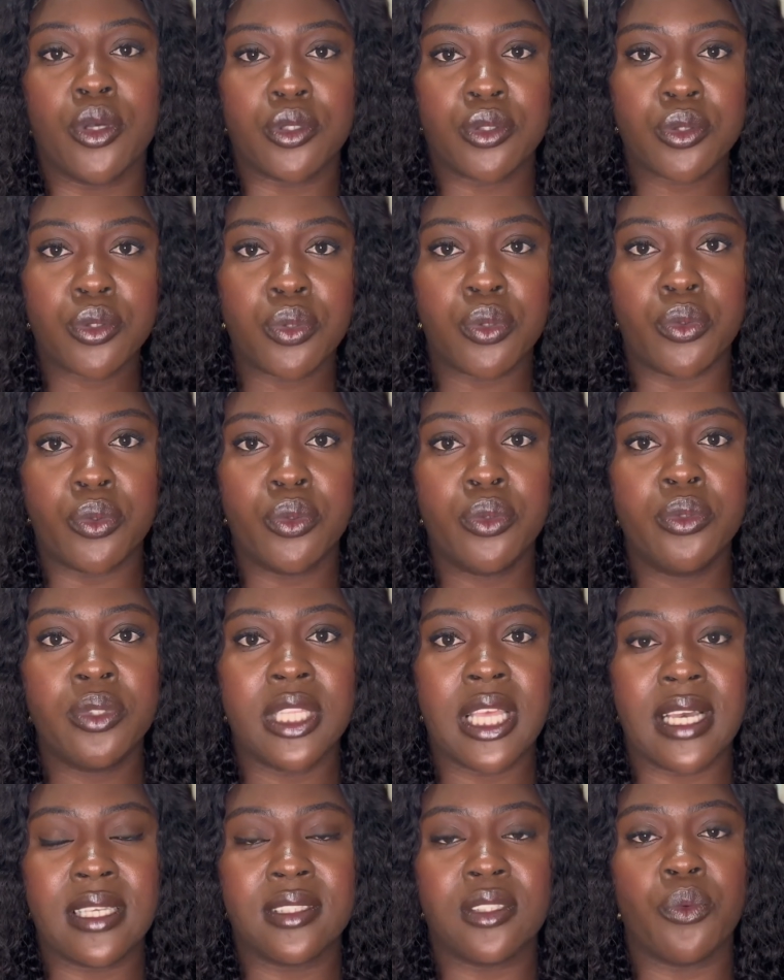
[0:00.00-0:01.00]
school,
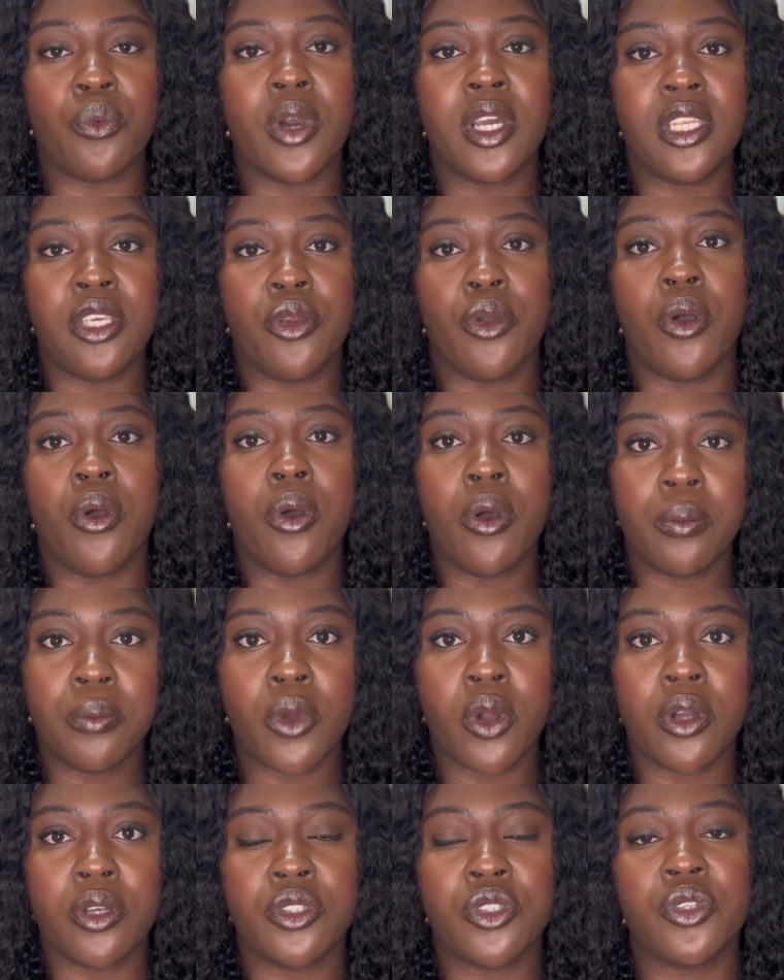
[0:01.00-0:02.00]
that's the one in your home
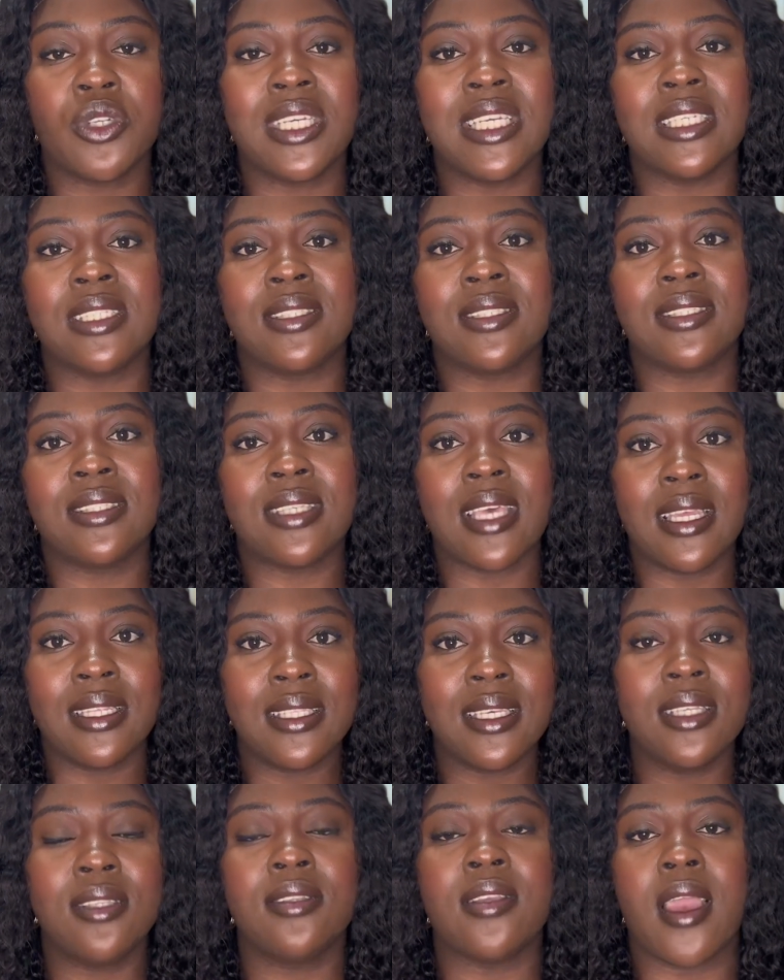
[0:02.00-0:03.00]
country, is
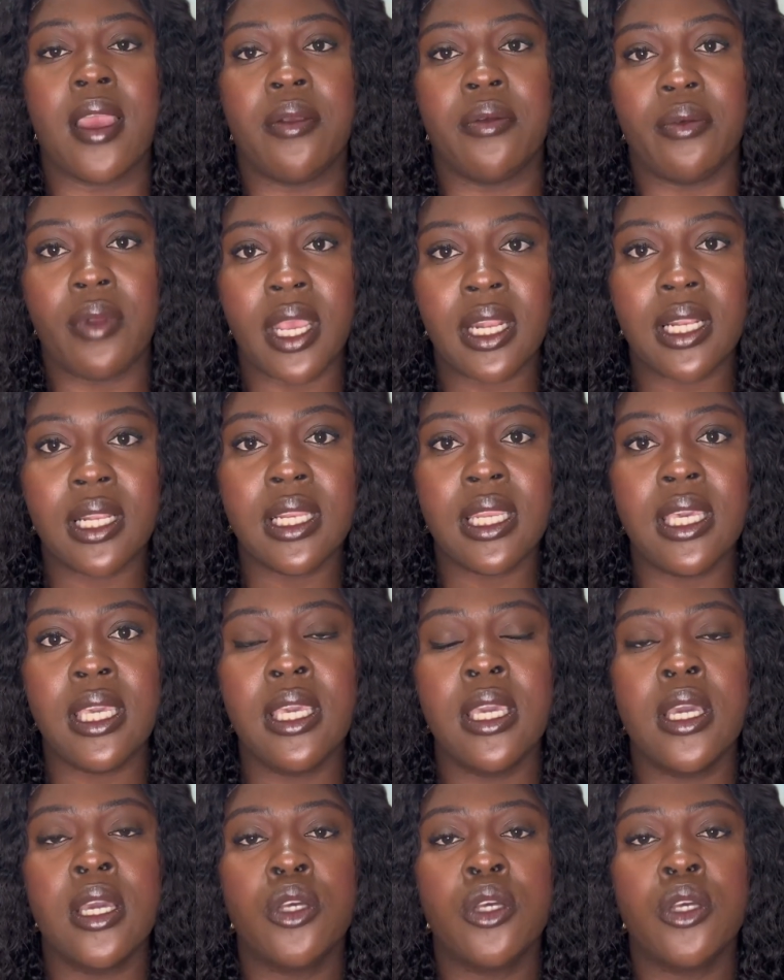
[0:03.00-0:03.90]
sending directly